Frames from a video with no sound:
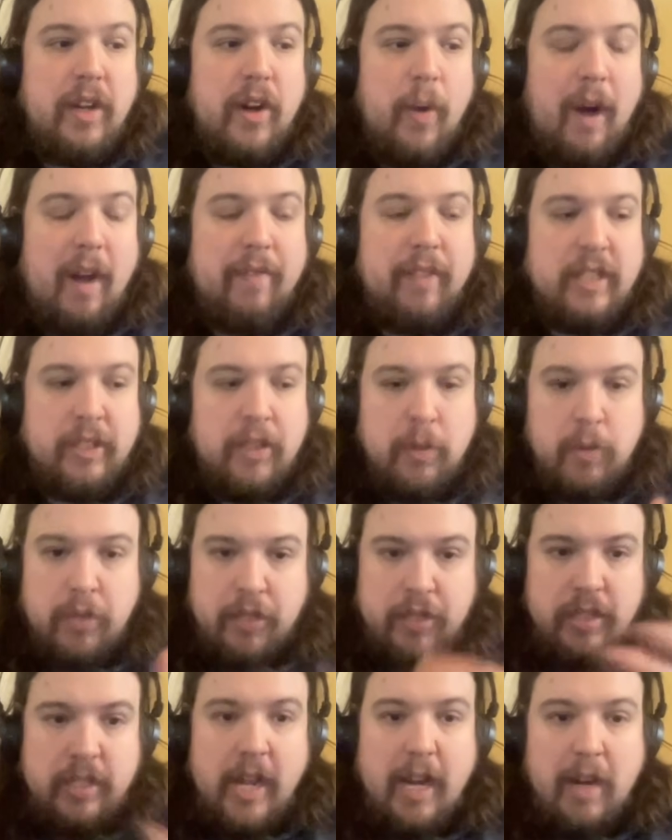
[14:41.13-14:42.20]
obviously you
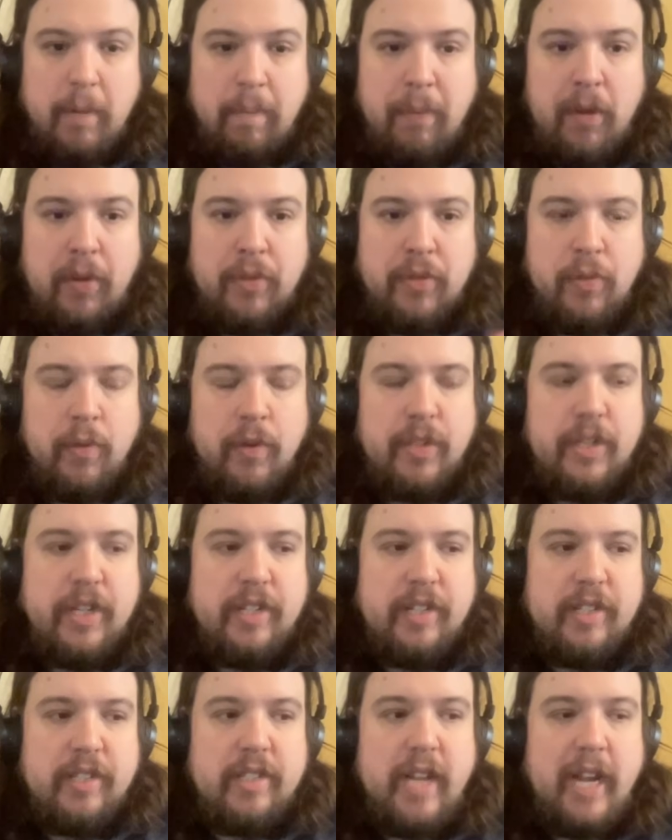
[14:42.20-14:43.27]
just stated Paul George
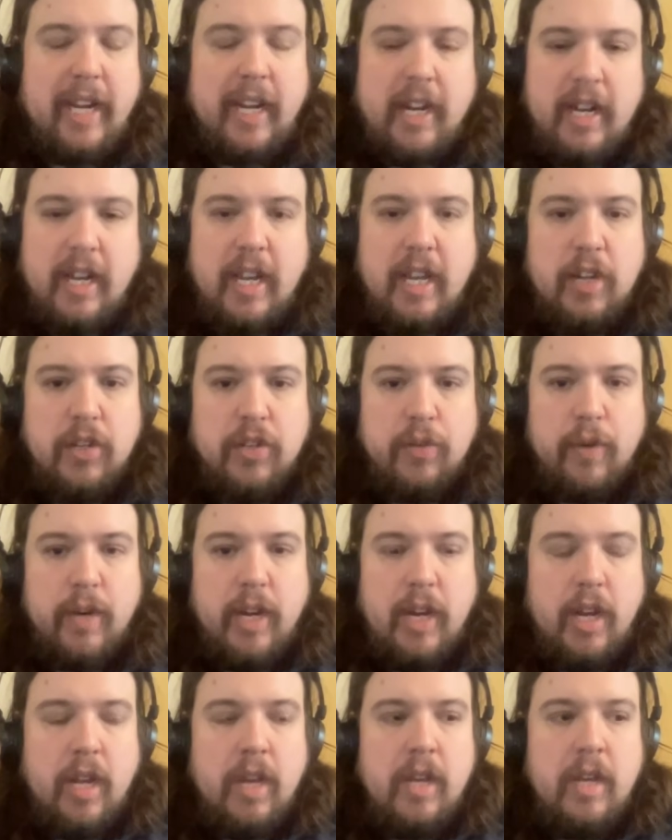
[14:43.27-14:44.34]
has a second knee
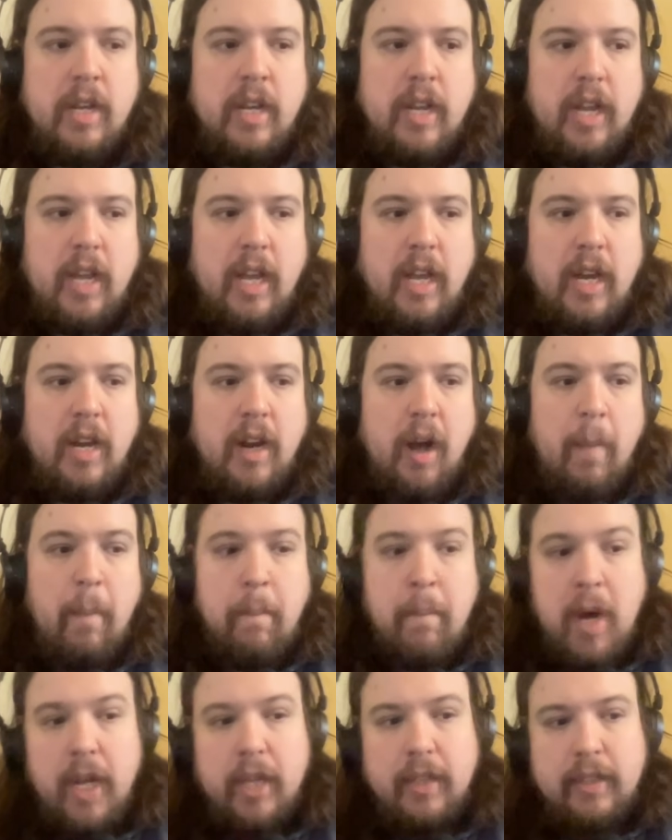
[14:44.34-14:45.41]
injury in a
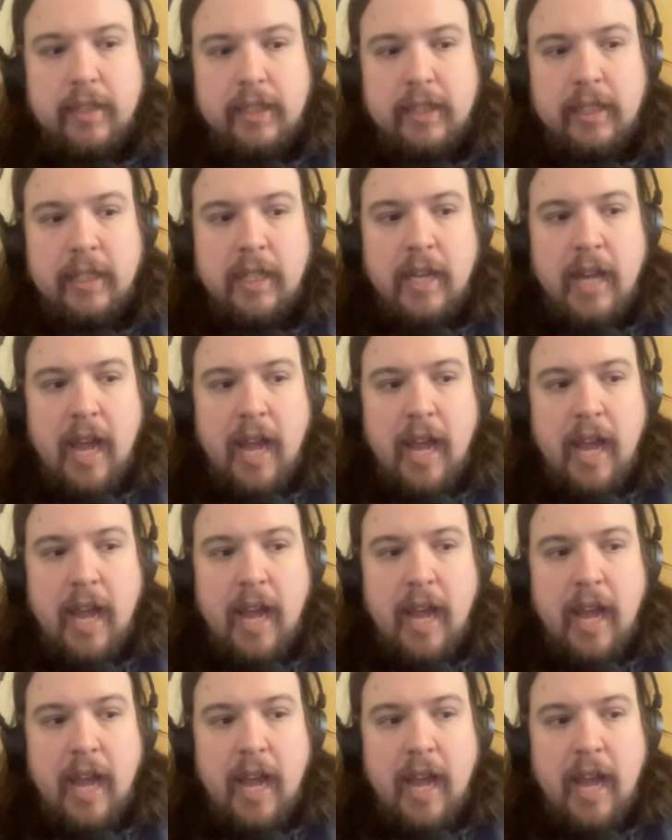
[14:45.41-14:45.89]
month,